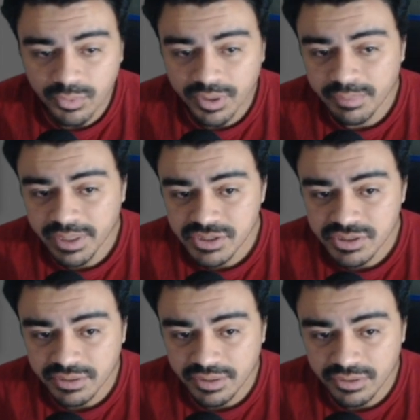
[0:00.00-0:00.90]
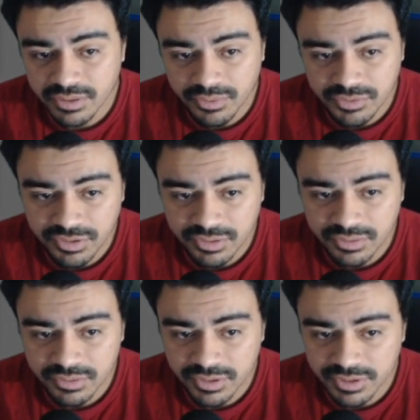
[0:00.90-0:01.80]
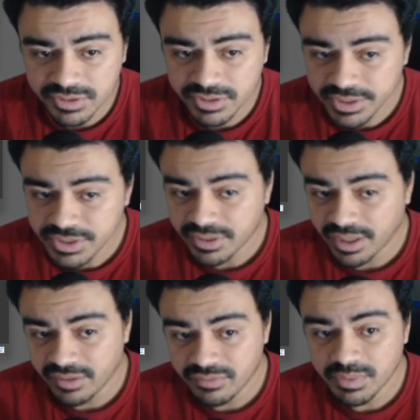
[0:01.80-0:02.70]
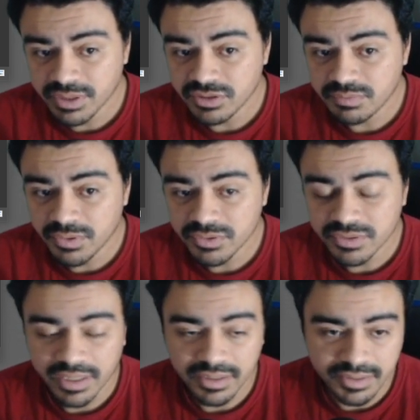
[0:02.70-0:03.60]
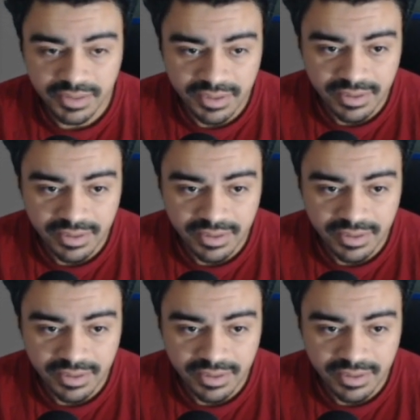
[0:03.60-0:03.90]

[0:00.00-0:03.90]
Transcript: want to make sure that you go to your C drive, because it's most likely there,